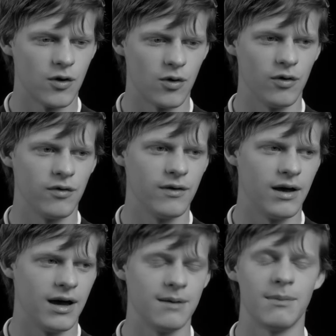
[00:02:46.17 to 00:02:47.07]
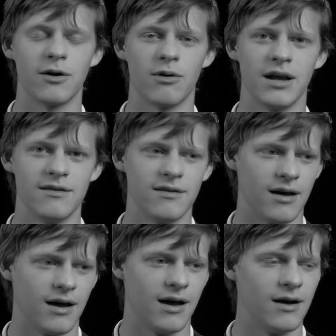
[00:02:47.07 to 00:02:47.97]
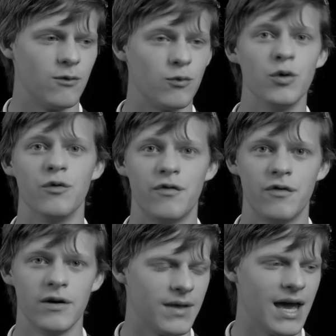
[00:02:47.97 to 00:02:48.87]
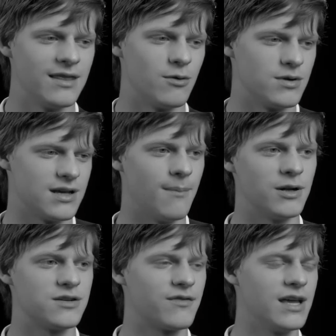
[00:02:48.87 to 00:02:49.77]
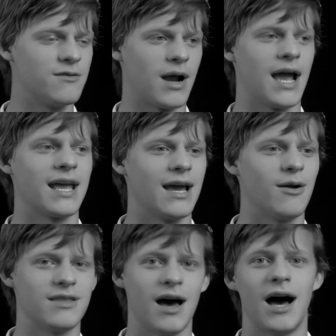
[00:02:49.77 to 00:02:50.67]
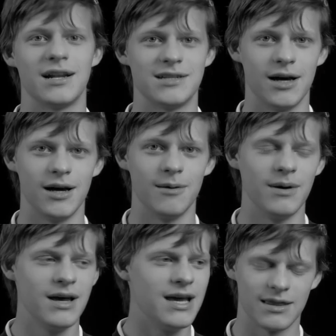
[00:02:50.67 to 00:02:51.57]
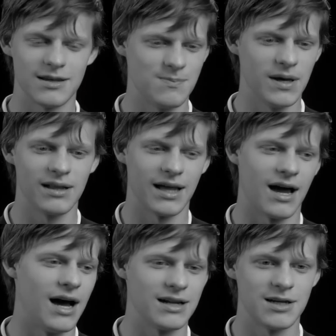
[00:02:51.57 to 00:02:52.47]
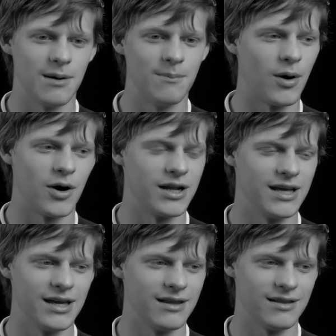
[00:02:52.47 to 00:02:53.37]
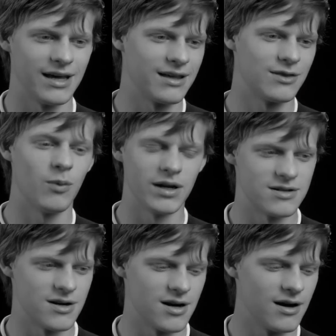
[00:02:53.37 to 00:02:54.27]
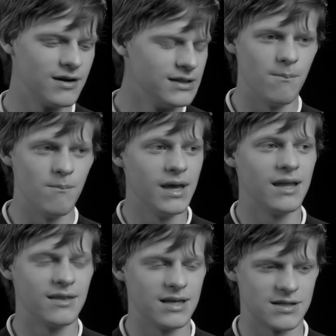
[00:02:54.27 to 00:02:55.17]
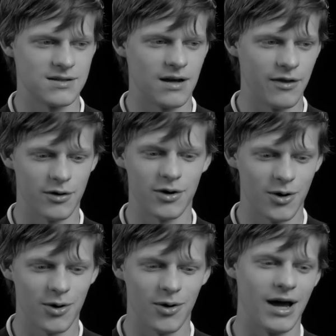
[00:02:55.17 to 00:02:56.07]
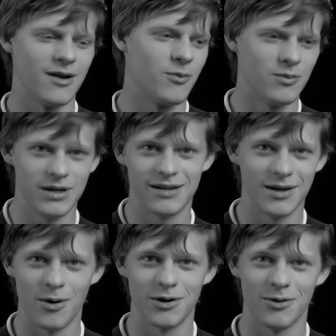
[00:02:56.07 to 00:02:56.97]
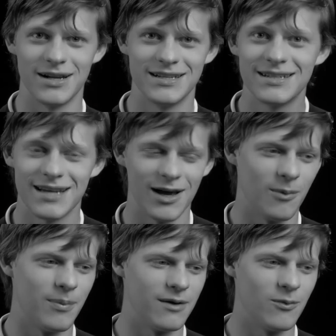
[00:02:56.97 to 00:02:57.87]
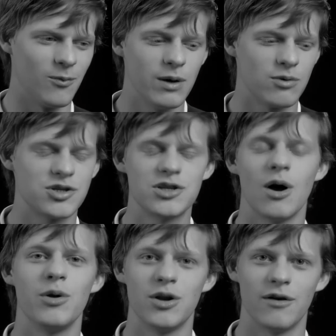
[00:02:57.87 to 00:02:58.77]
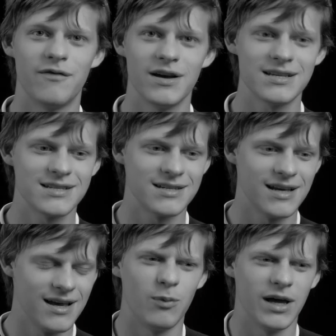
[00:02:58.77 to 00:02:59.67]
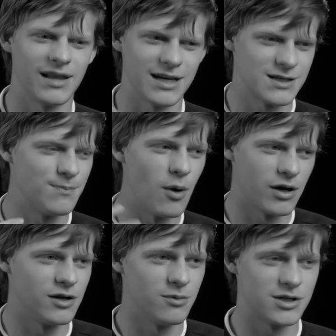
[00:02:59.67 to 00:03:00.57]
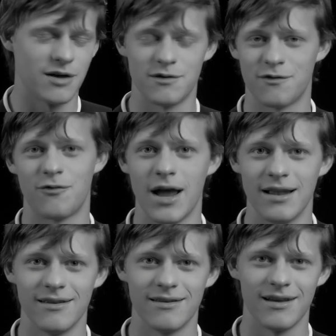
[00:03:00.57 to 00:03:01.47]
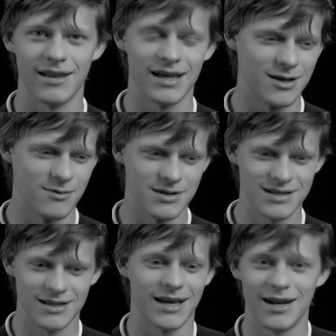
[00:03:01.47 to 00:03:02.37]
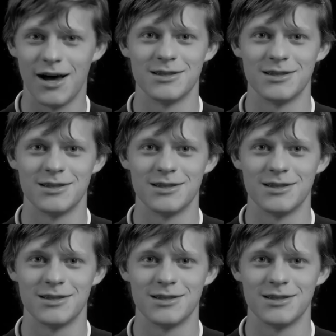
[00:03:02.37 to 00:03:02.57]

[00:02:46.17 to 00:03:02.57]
girl uh, in my grade's uh, roof. And there was a bunch of kids were hanging out at the hot tub, this big like hot tub party in like the winter me and this other girl, I don't need to go into great detail, but we were so nervous. We had like spoken to each other's friends and like there was like an